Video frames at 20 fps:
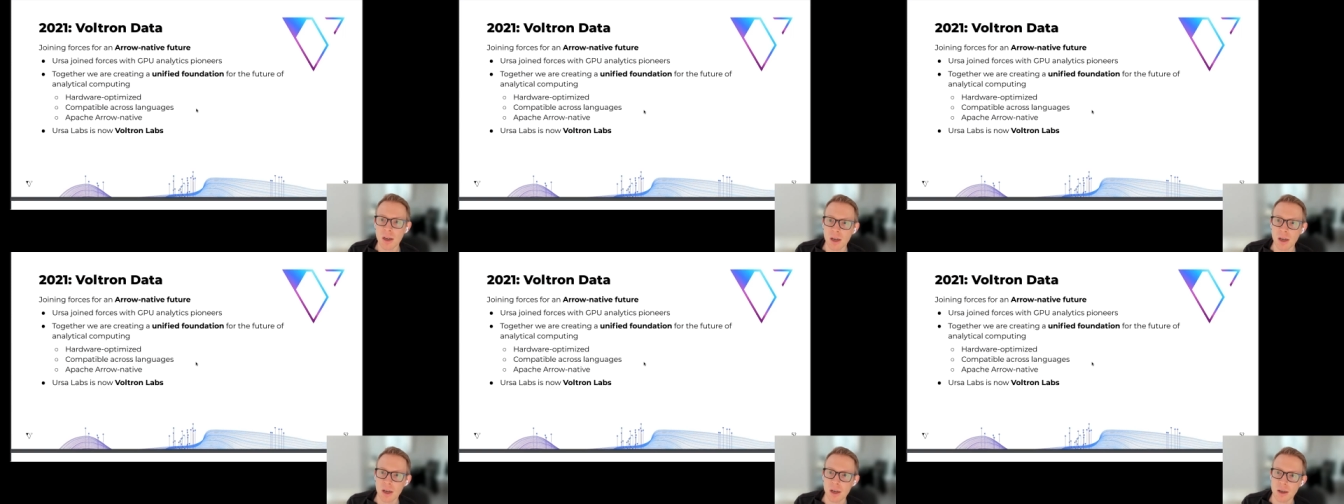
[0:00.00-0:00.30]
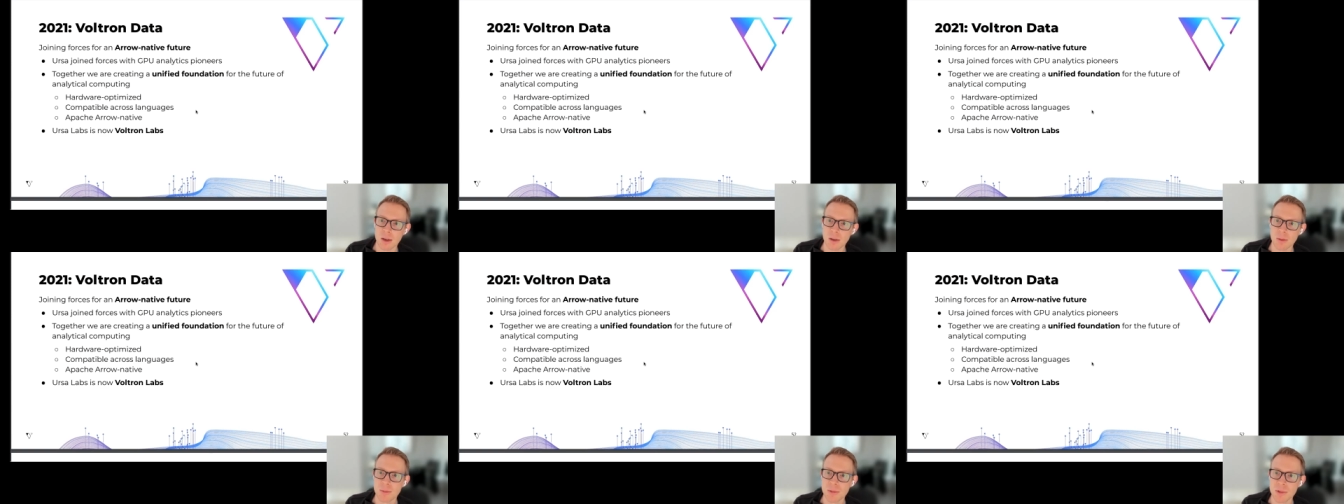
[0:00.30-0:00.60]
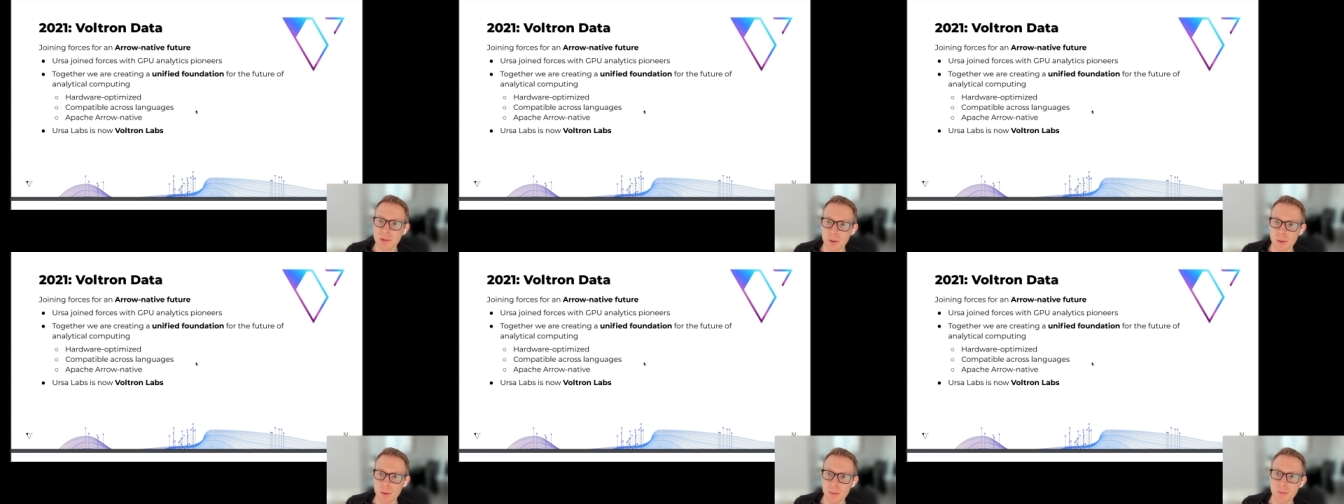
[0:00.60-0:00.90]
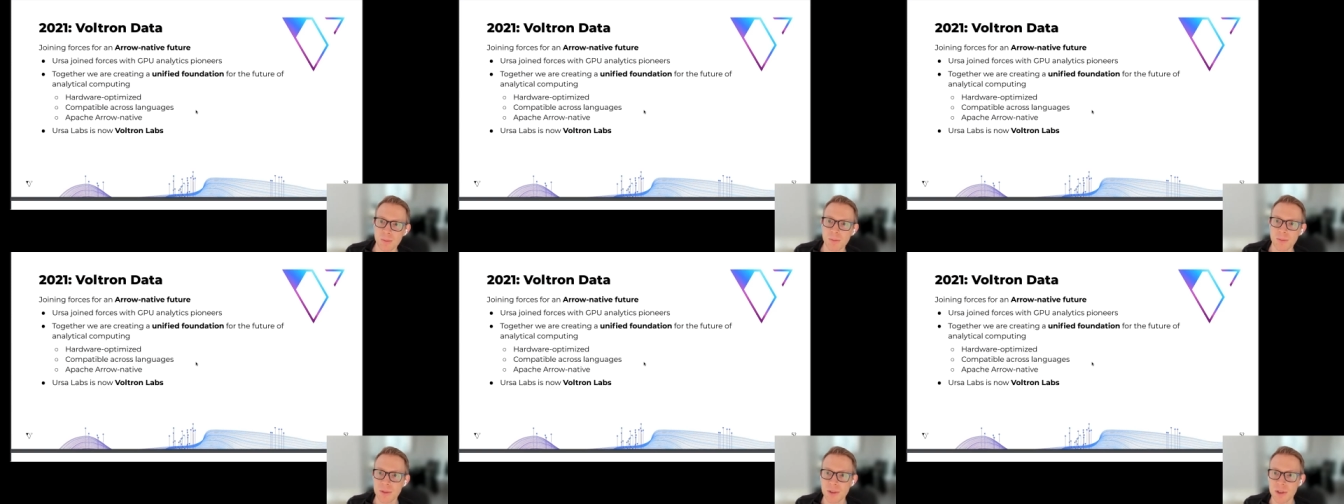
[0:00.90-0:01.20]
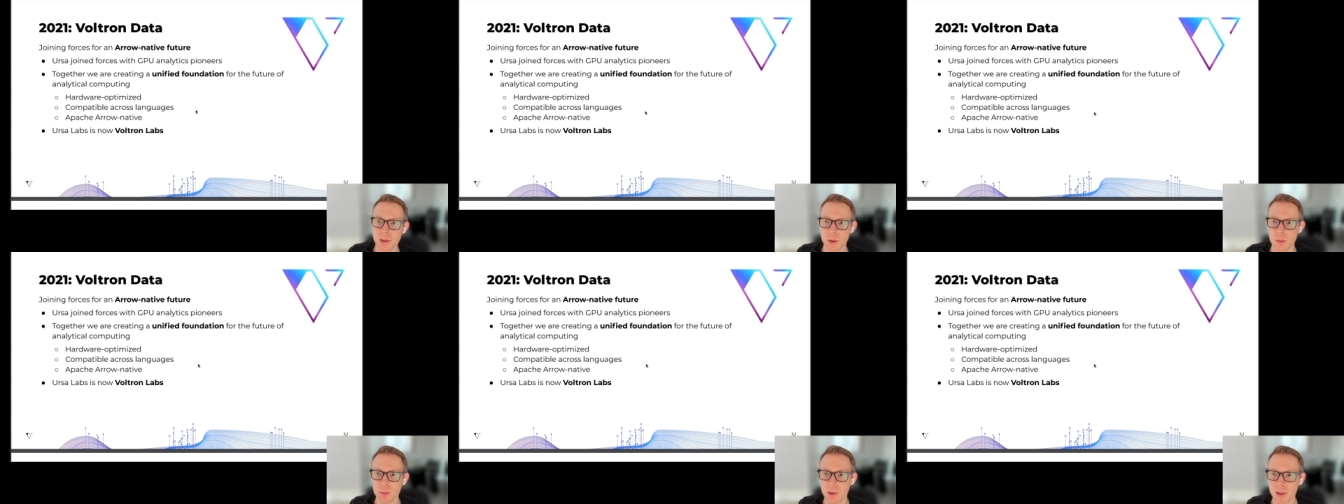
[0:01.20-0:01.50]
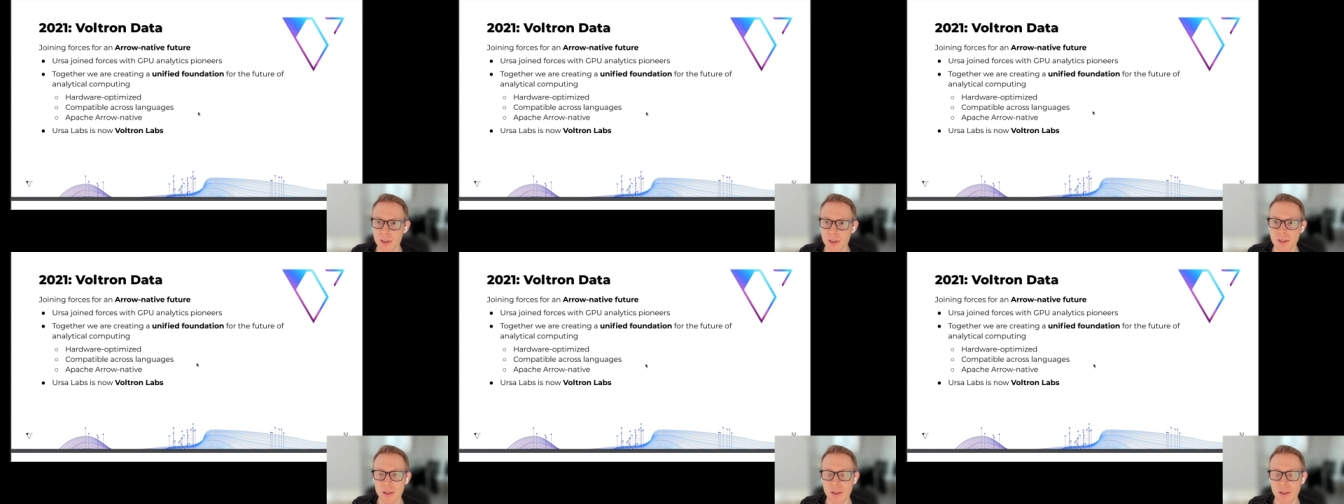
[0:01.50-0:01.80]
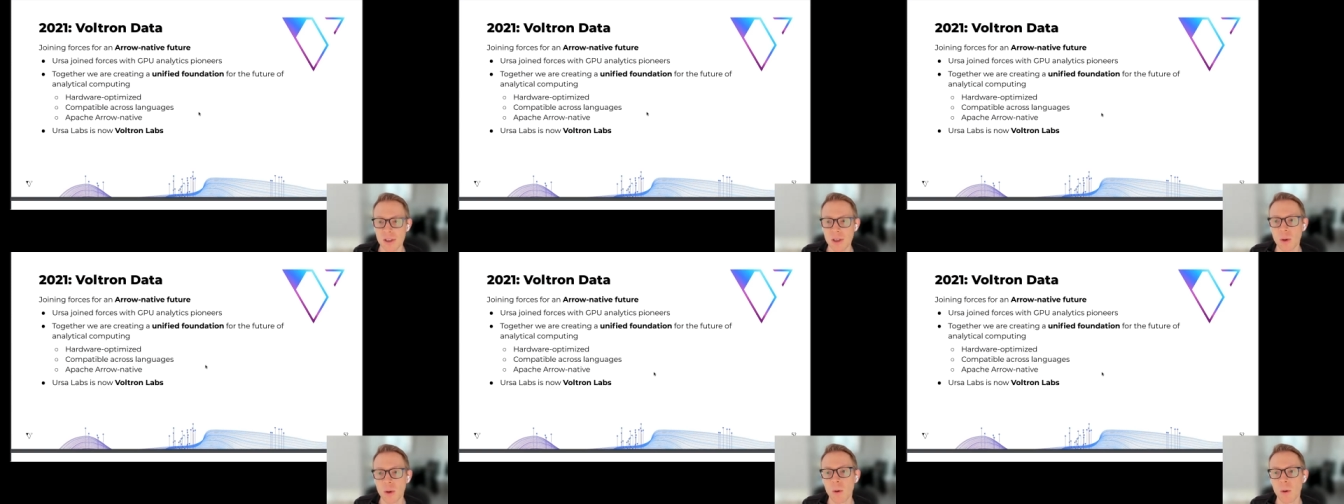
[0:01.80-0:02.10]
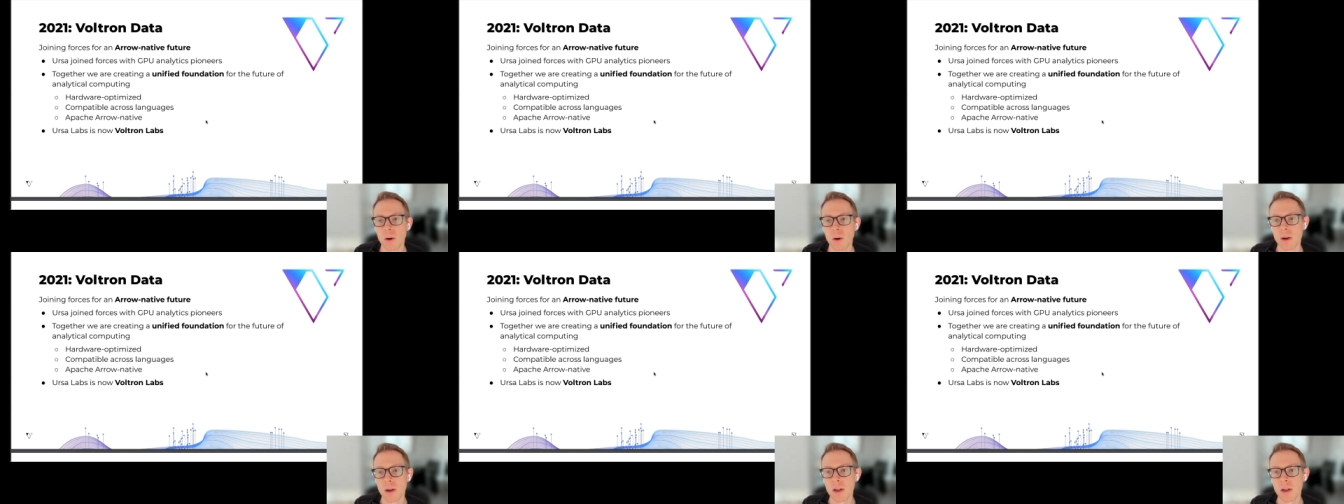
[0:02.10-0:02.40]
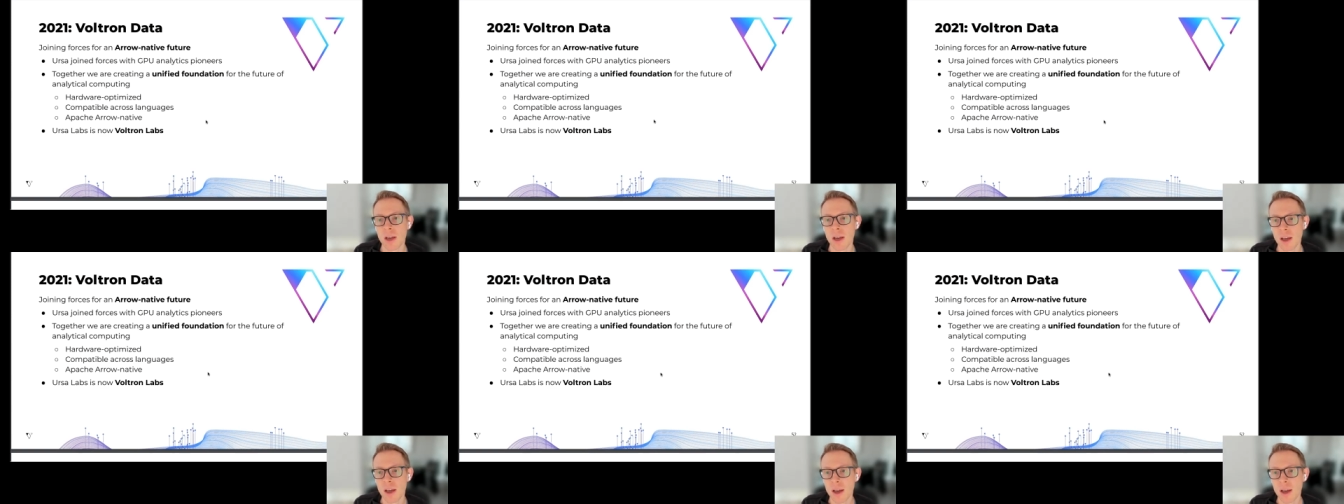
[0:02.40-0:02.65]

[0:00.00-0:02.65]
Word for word: um, some, so Blazing SQL